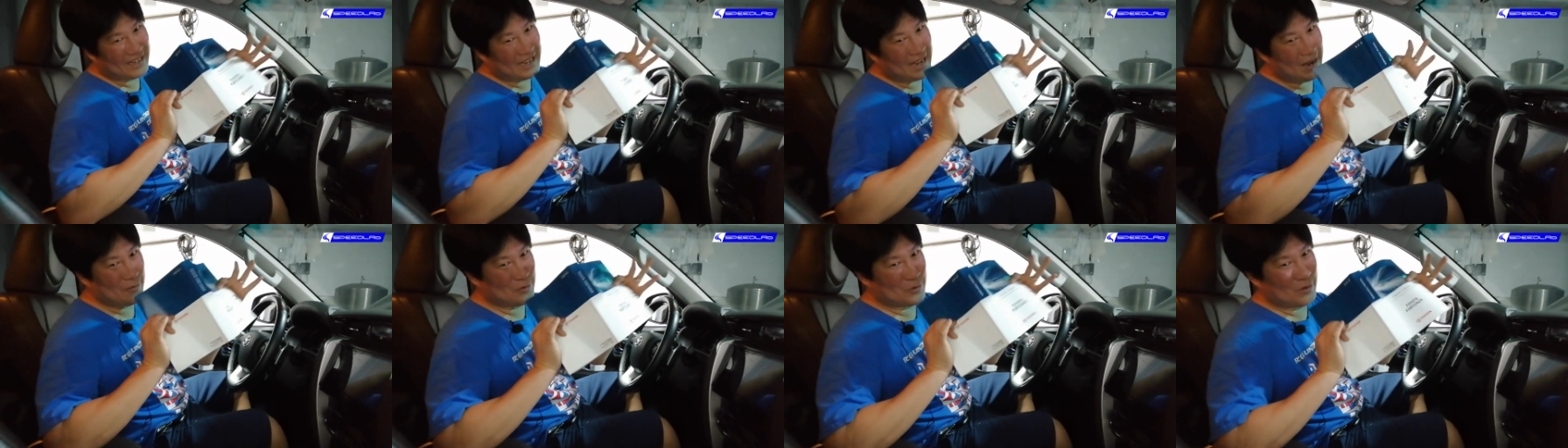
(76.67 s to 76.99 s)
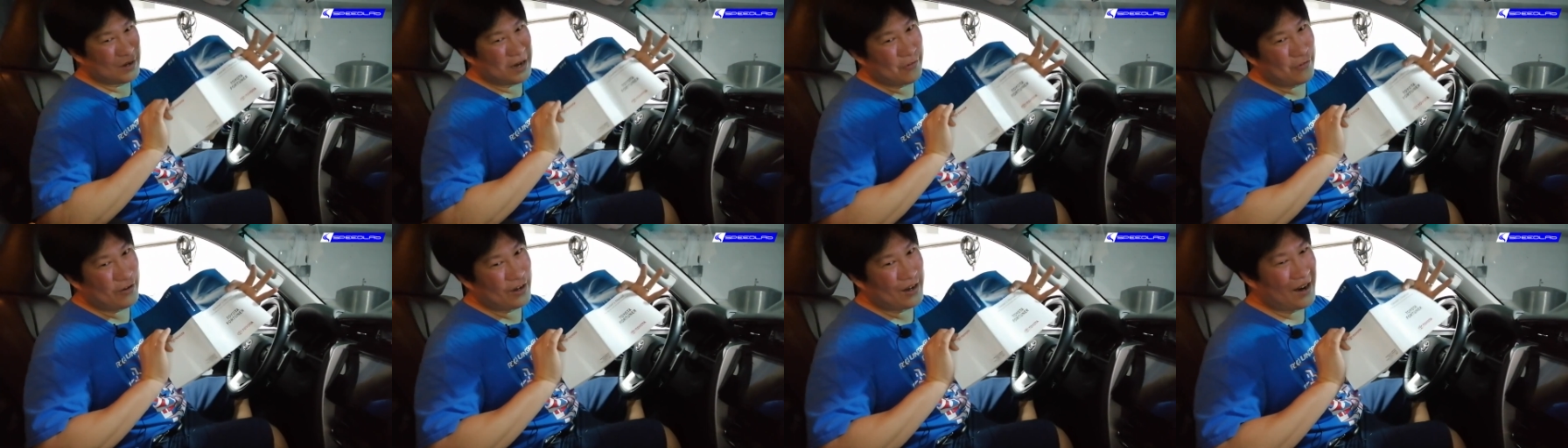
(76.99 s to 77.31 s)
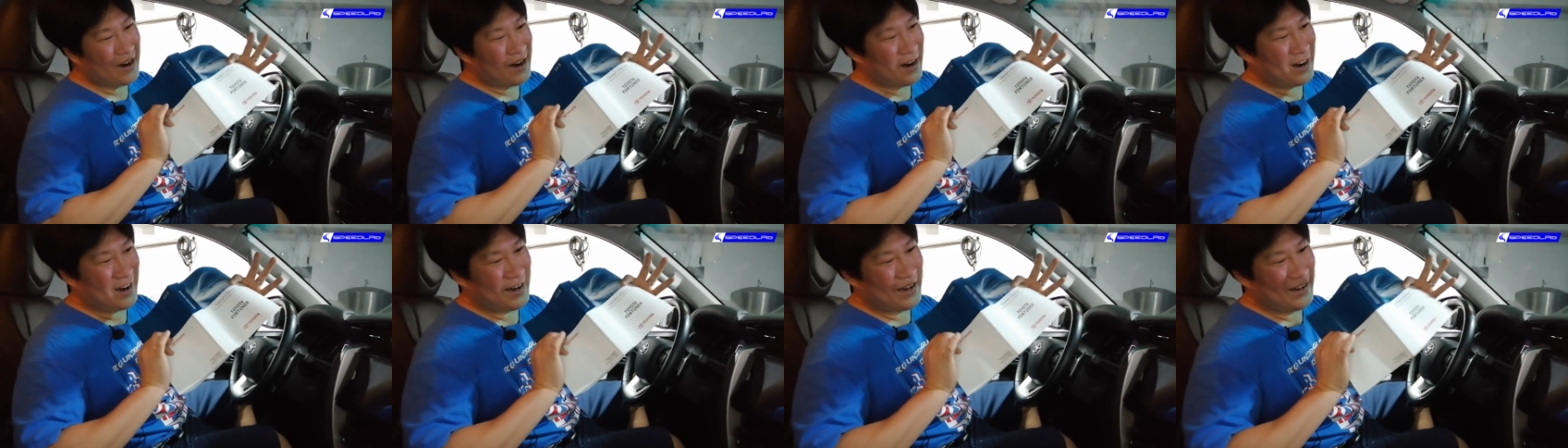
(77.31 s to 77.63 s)
Comes with every
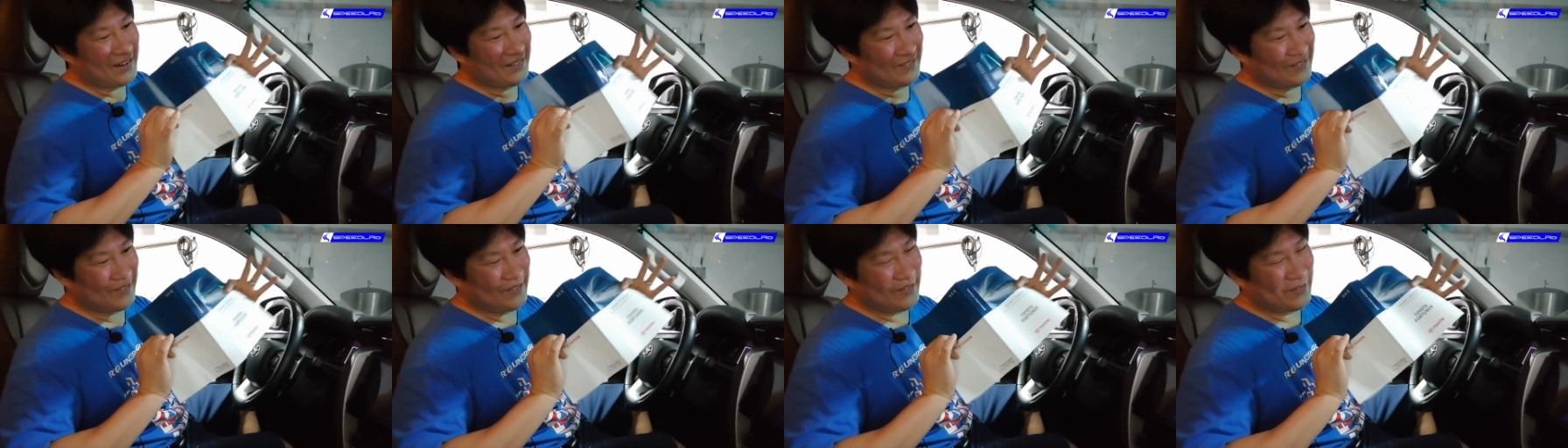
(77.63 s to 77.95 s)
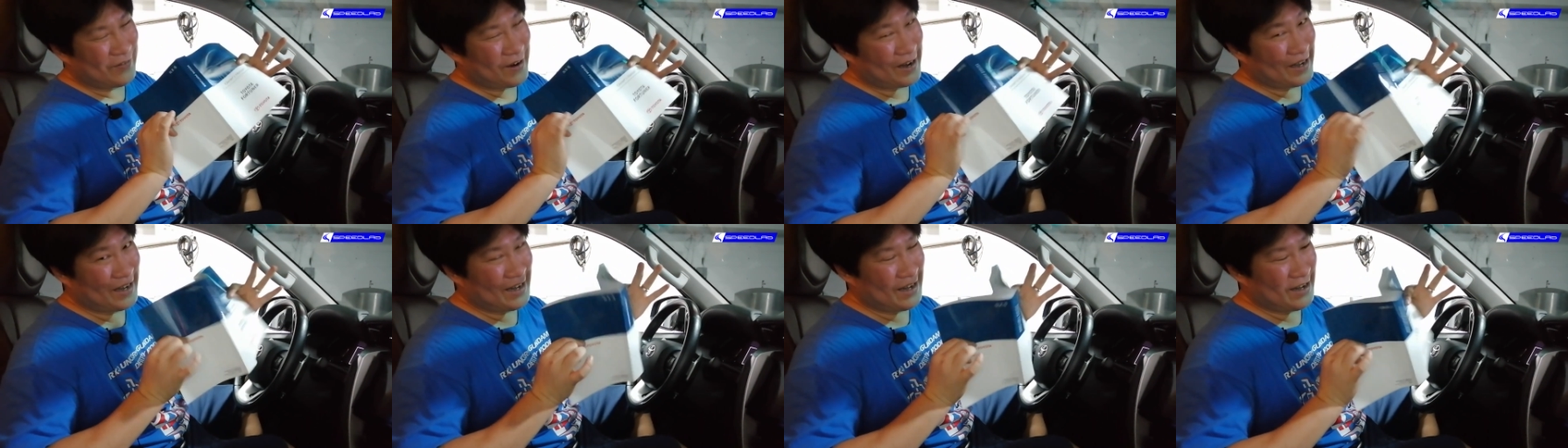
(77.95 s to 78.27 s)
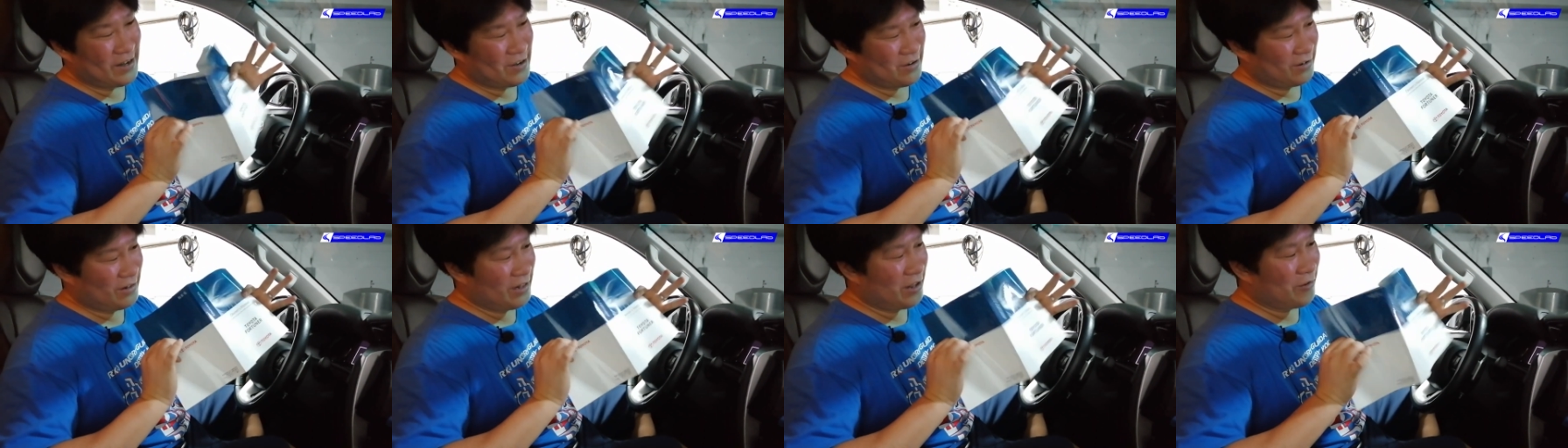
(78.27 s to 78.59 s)
car, find it
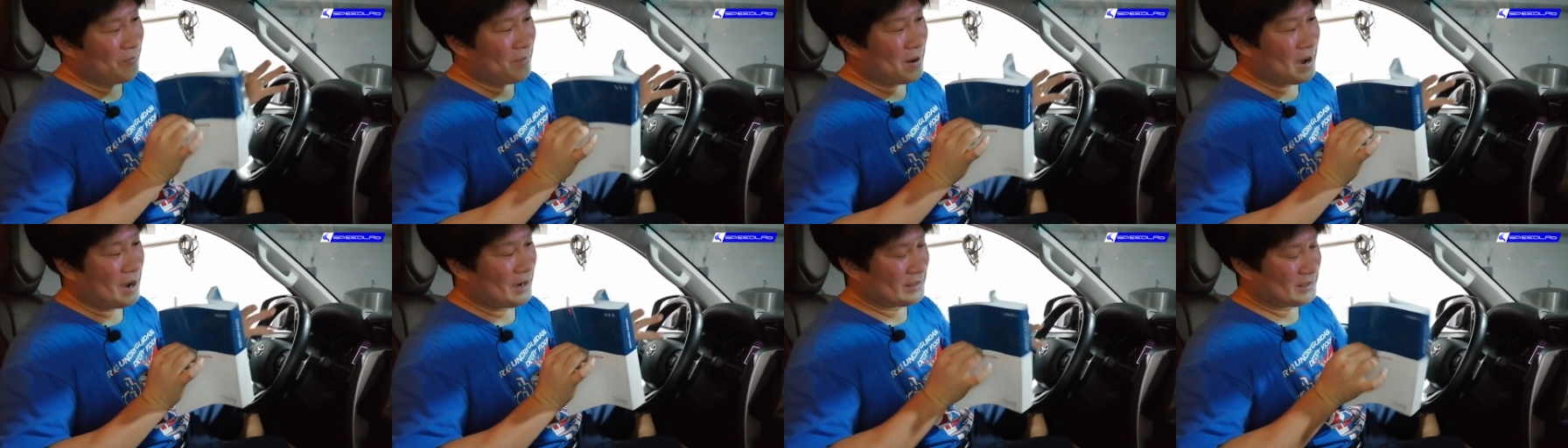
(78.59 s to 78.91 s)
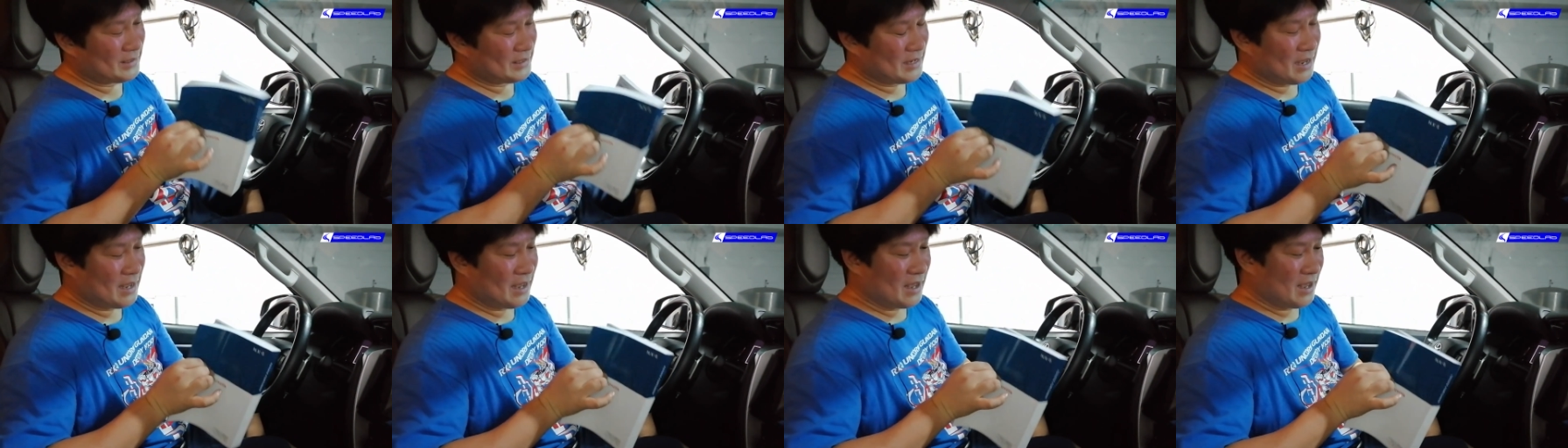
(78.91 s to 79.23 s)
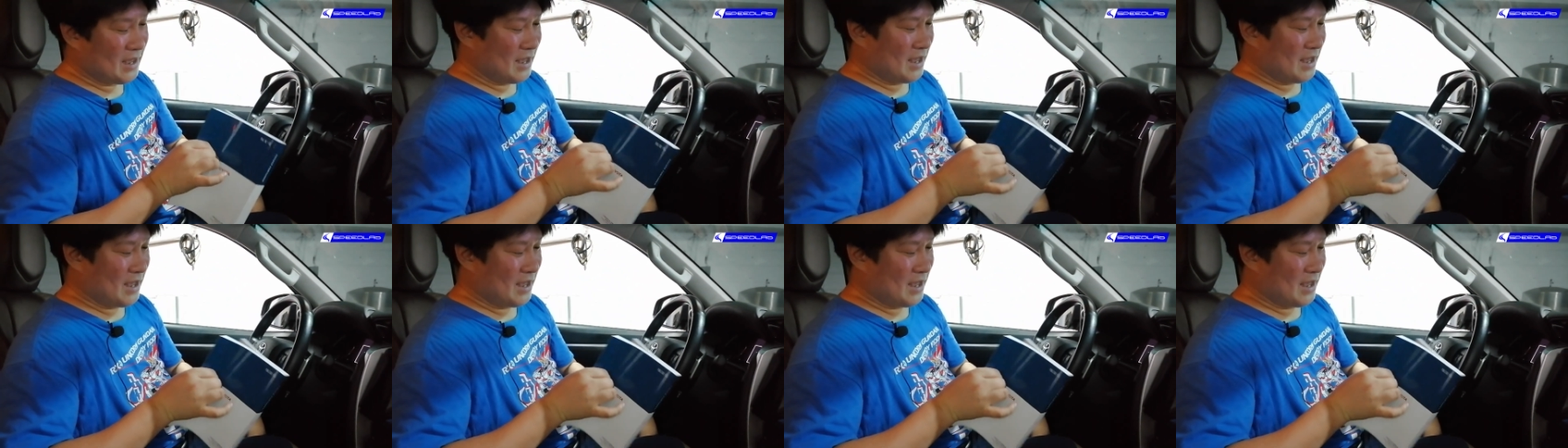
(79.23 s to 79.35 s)
in your glove box,